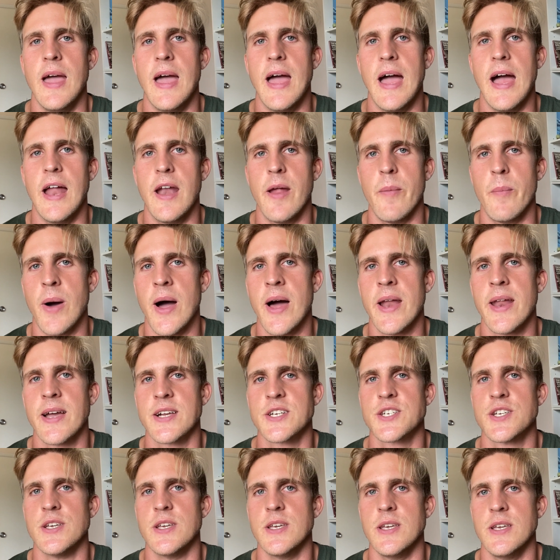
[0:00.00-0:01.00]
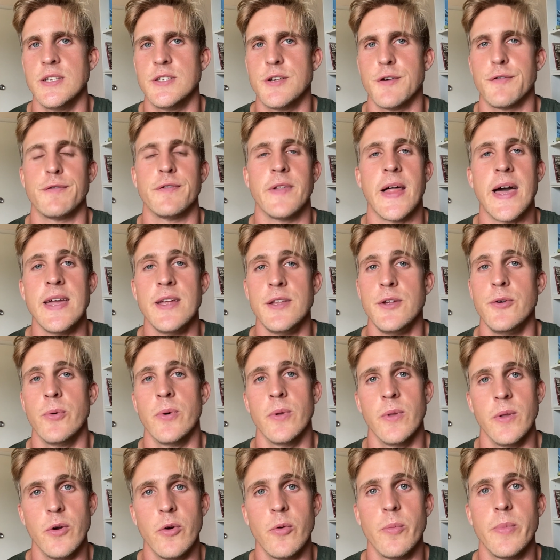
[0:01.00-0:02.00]
And it might actually deflate you
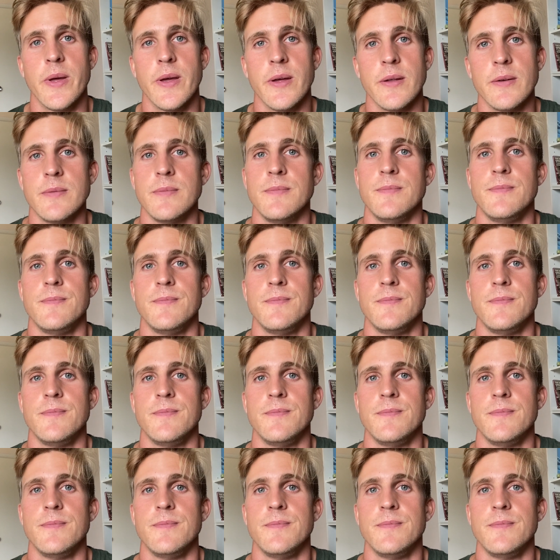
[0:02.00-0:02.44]
a little bit.